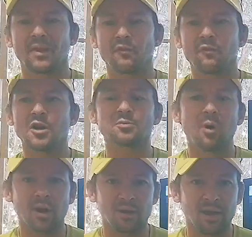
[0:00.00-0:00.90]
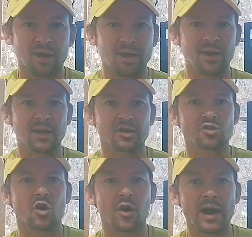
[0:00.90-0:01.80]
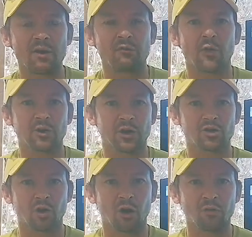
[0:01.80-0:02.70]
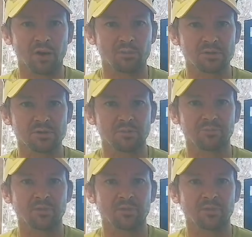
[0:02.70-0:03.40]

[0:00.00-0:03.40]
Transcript: The first part of that is knowing how far you hit your golf clubs.